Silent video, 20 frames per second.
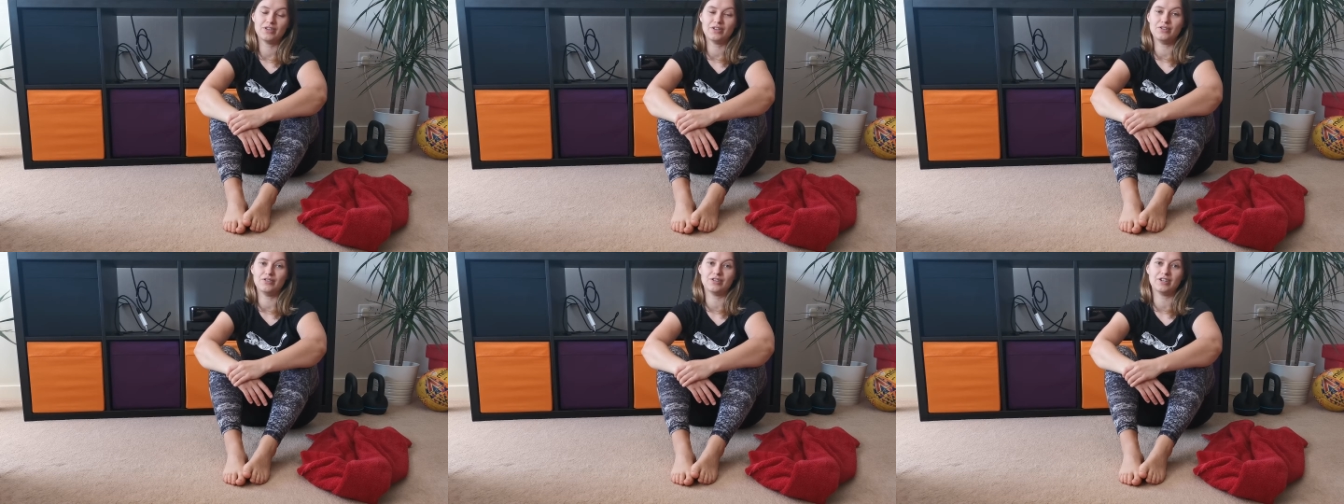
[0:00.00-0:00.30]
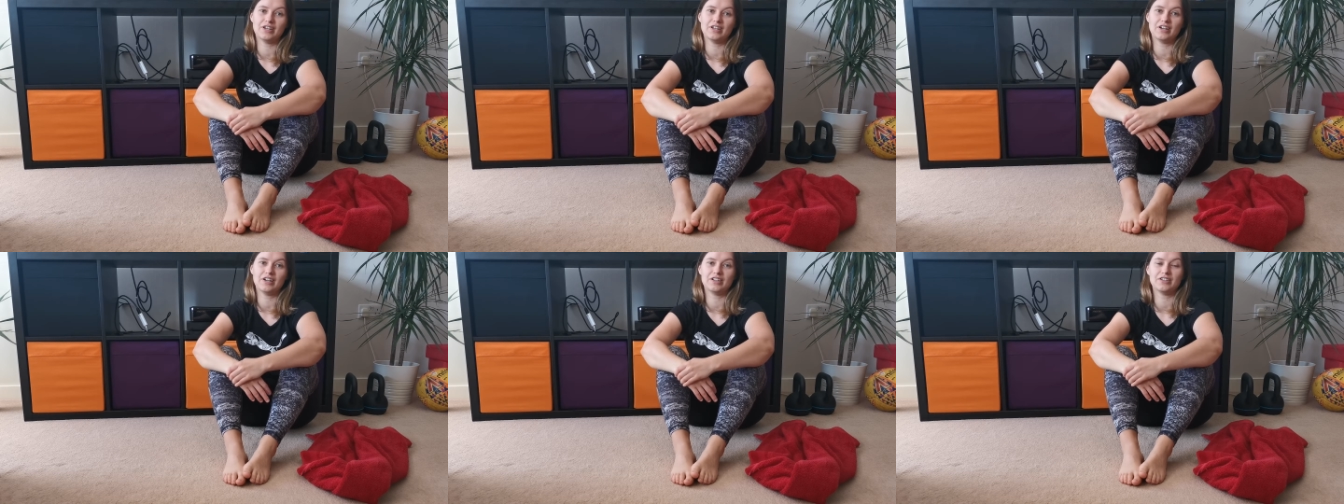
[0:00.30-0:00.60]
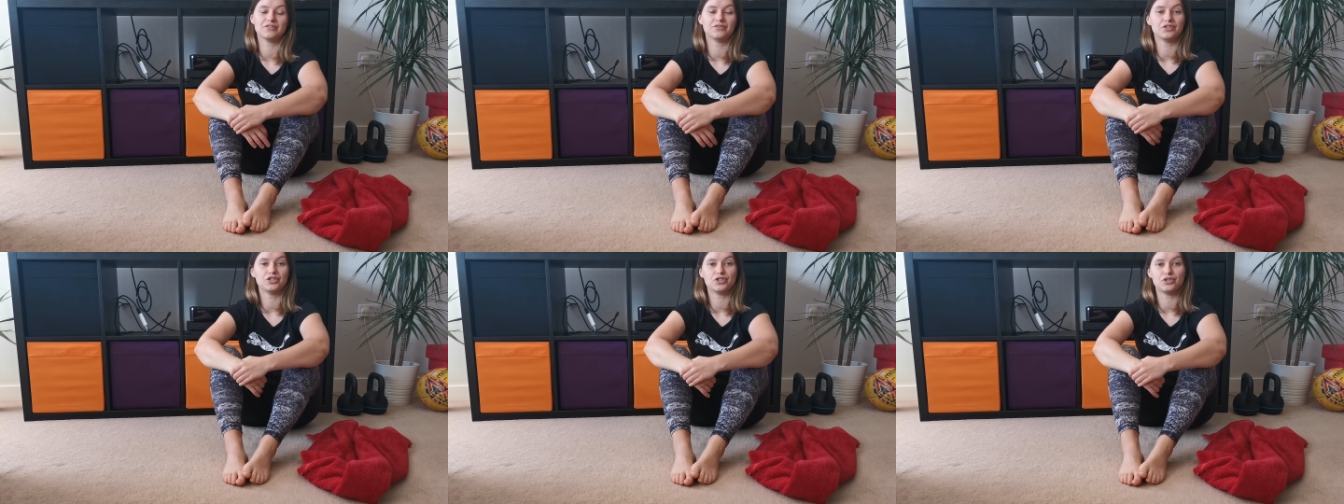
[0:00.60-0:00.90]
you can
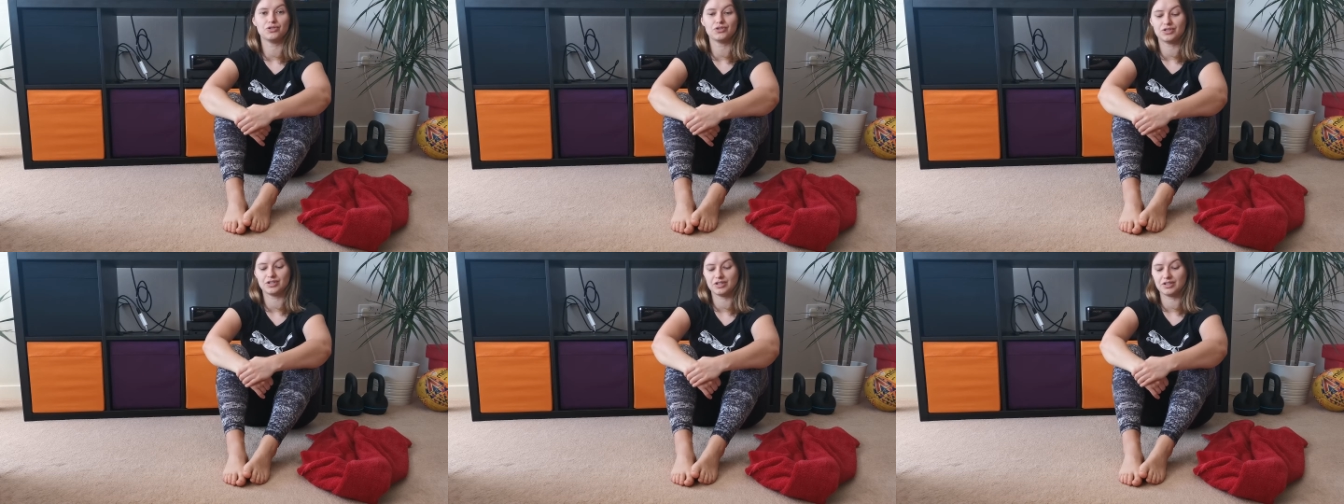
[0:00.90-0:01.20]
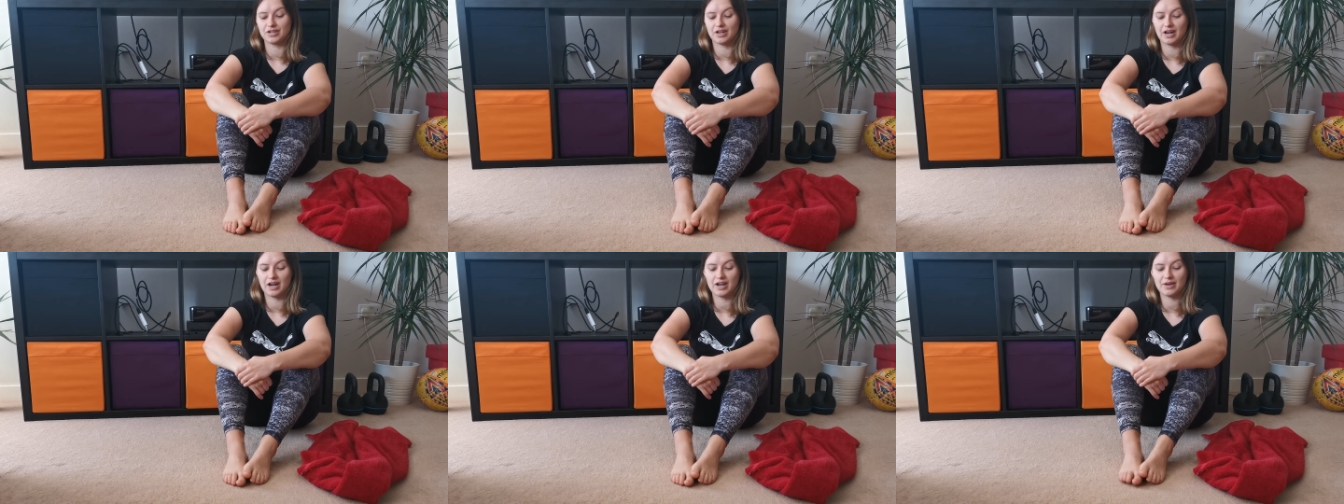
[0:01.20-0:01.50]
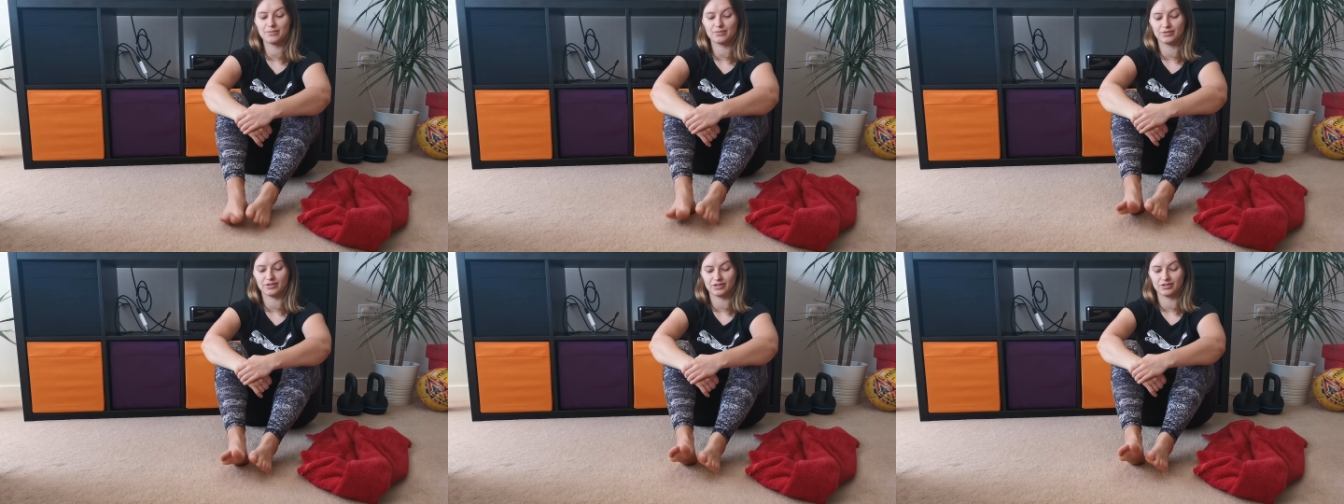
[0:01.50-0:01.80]
either reduce the
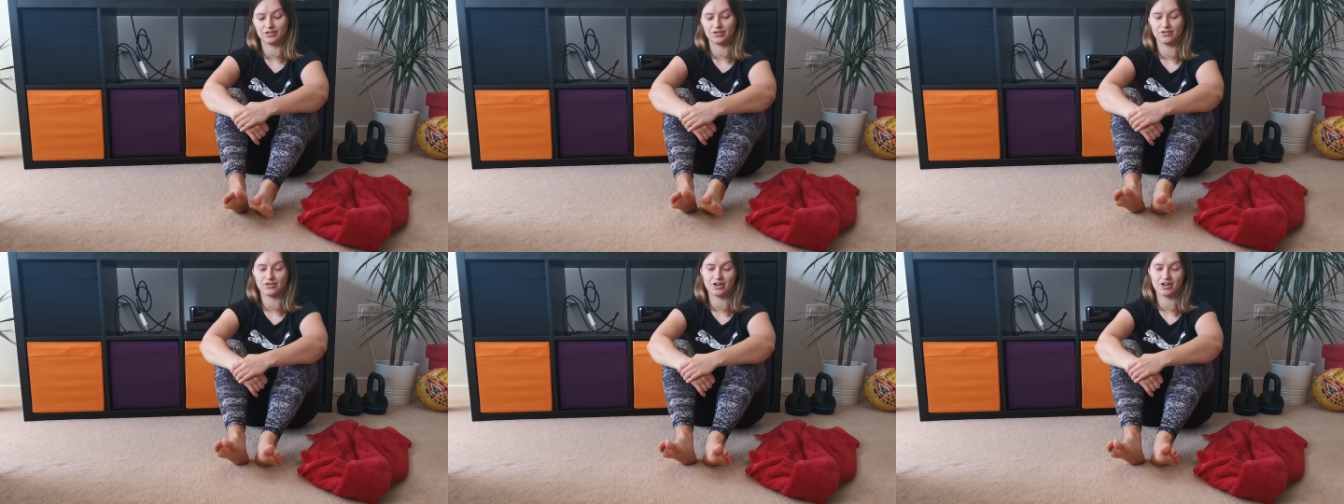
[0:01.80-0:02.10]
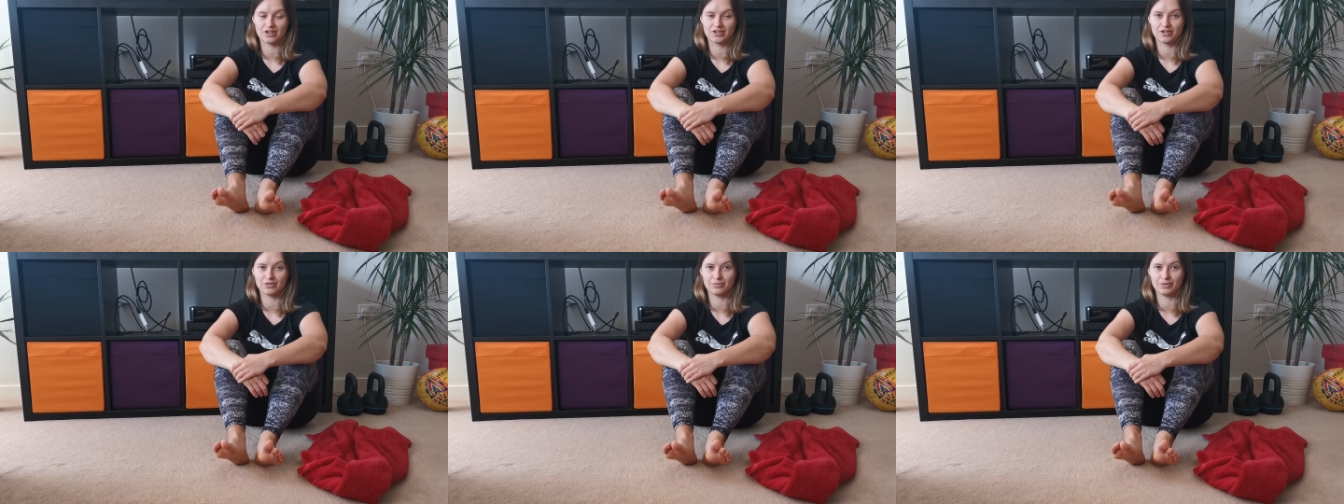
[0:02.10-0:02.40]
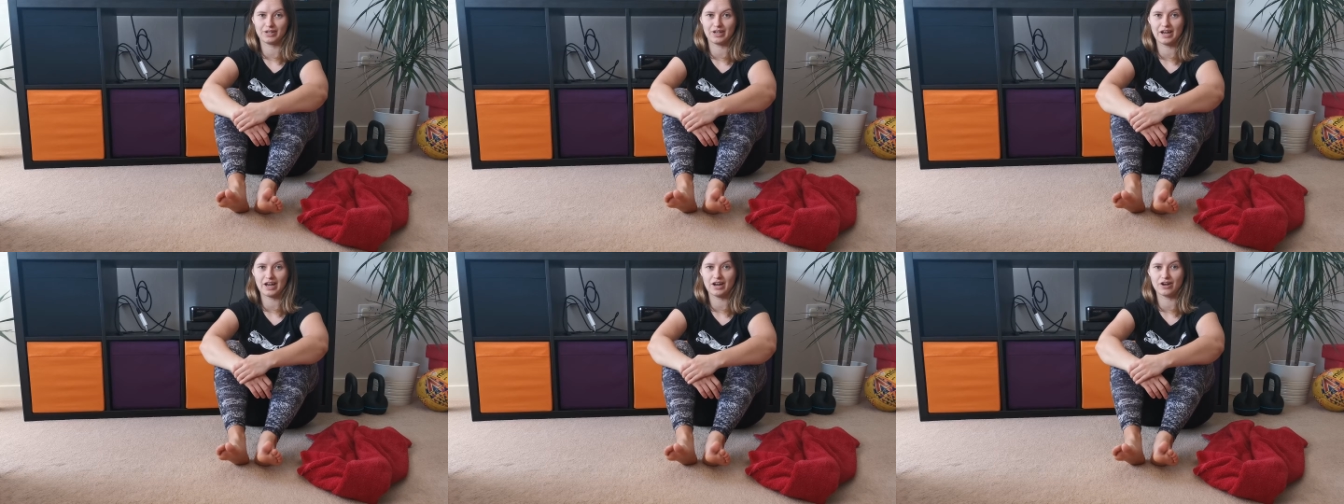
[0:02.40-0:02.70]
time of the contraction
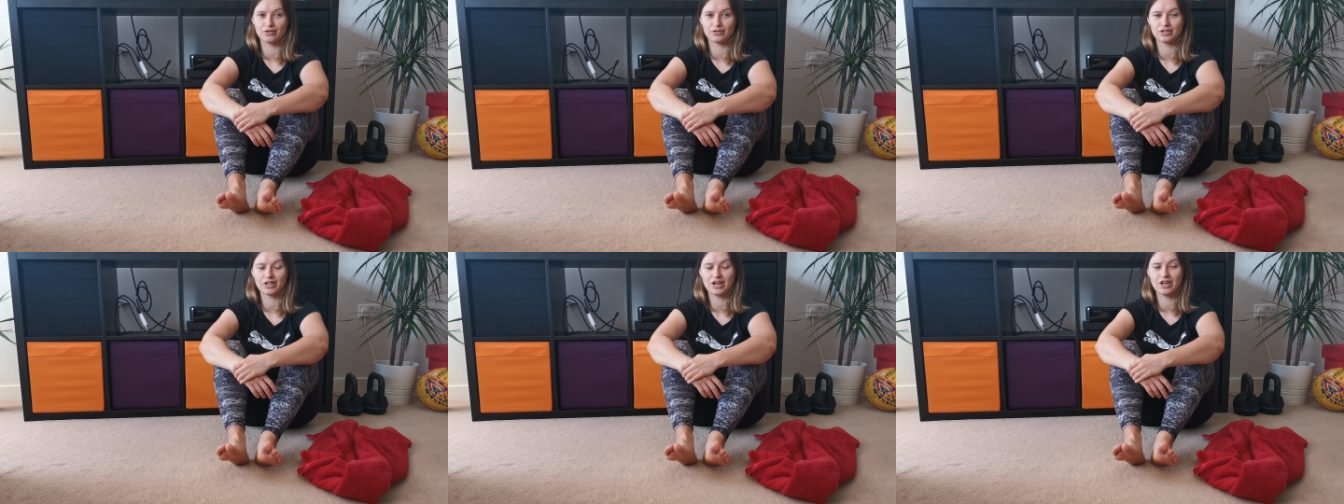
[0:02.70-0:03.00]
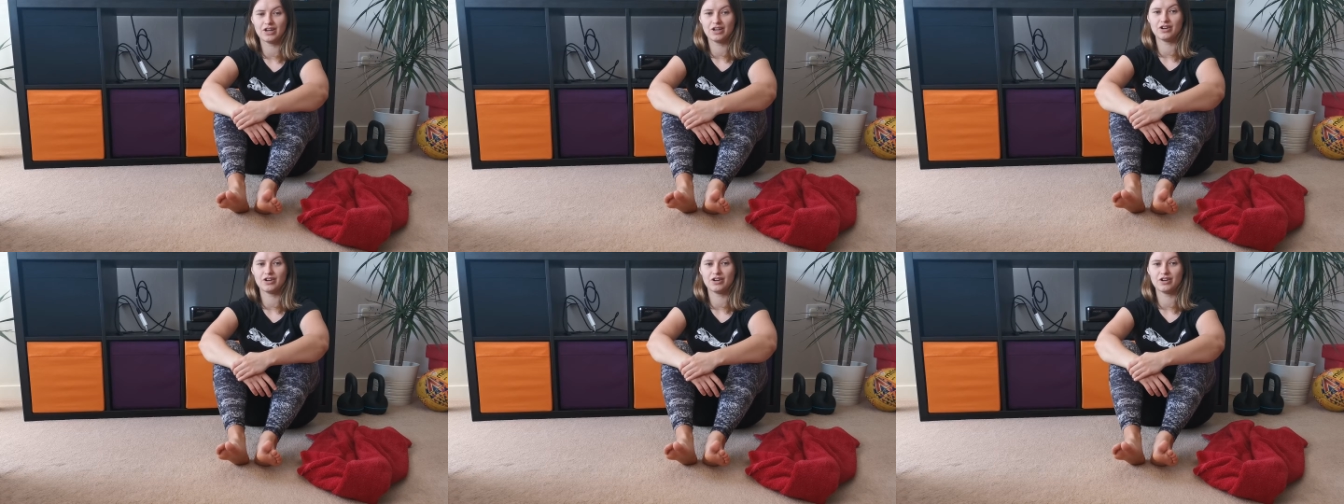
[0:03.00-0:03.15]
being held,